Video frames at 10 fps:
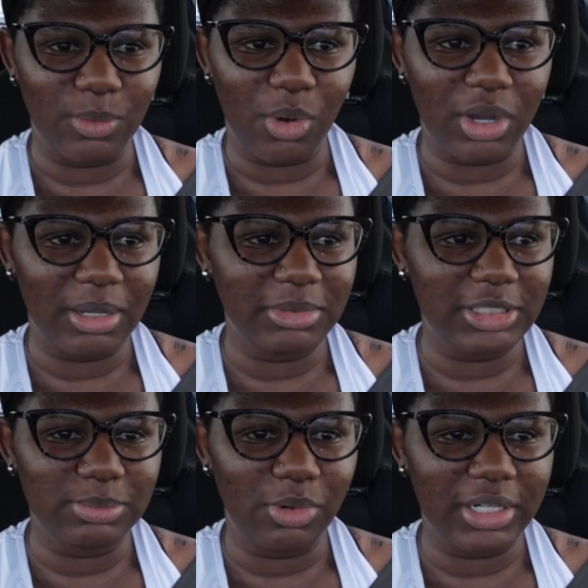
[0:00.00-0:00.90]
Woke up
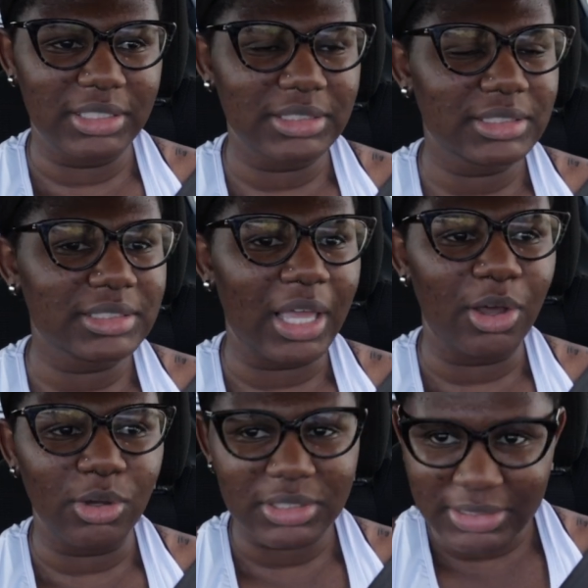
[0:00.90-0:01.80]
this morning still